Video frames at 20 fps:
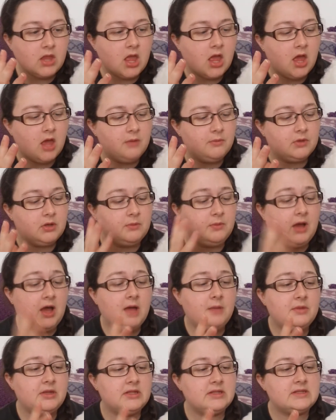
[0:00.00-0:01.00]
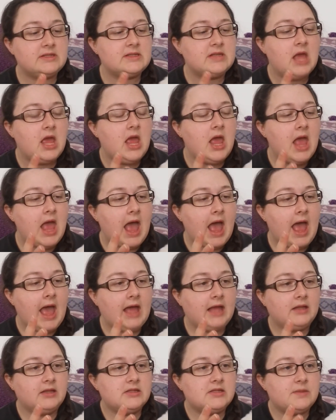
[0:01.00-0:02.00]
compartments,
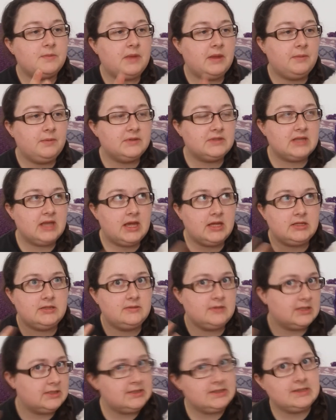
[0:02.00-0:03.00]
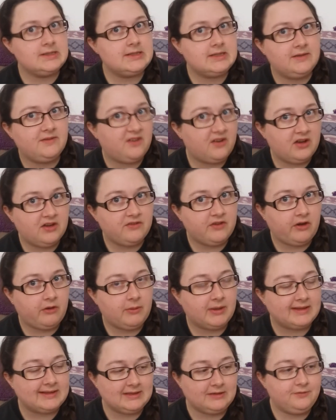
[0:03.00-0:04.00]
and people said that doesn't seem very
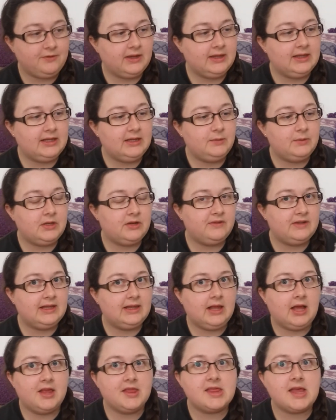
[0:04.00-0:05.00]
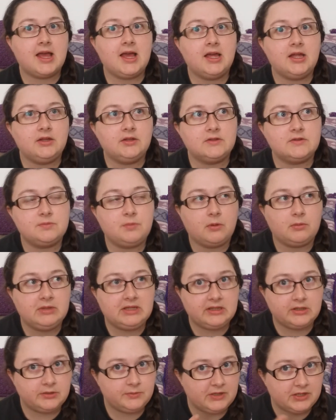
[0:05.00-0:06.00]
environmentally friendly, we don't really like that, and there's probably
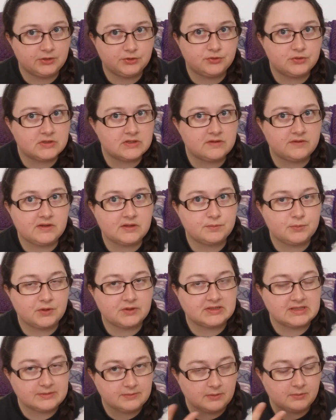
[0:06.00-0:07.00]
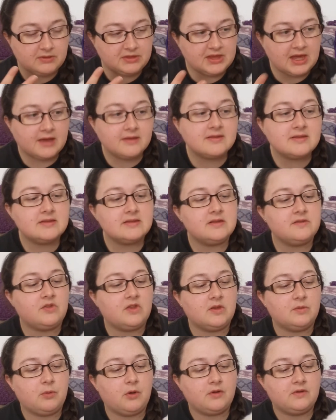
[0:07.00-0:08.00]
going to be hundreds of these boxes, maybe thousands of
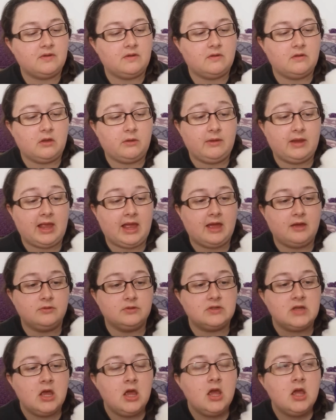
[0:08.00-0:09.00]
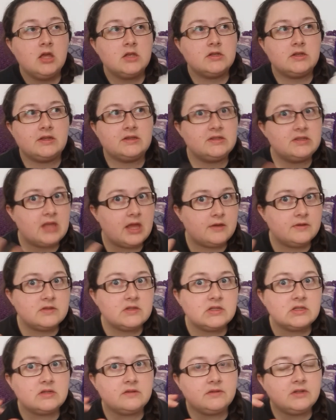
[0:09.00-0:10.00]
these boxes going out, so that's
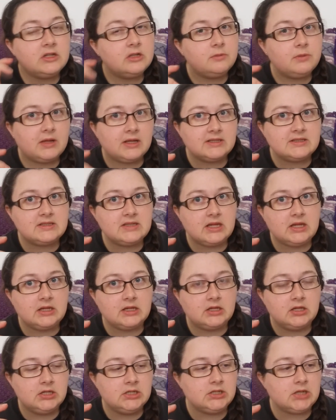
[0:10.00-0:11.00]
thousands of little plastic